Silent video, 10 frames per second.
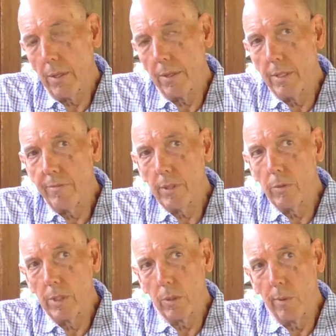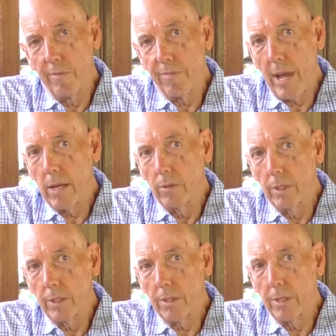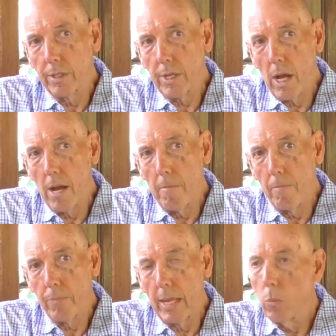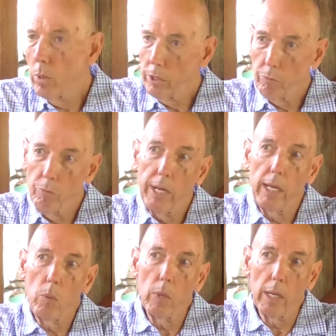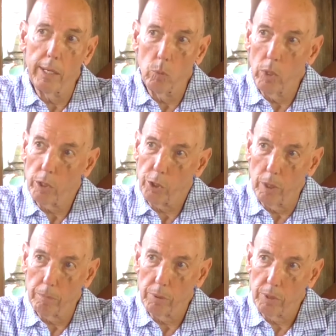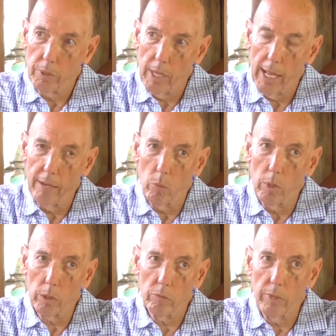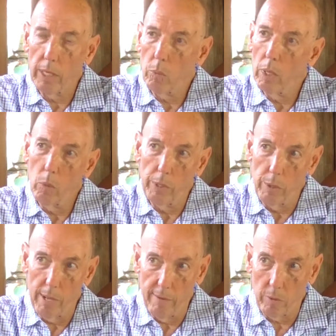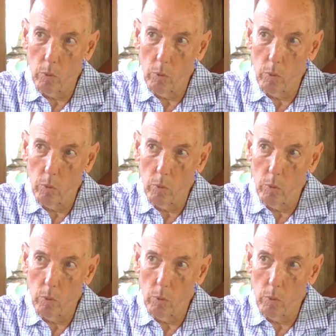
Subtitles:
of the difficulties we've found is that it works really well in workshops and it works really well when you have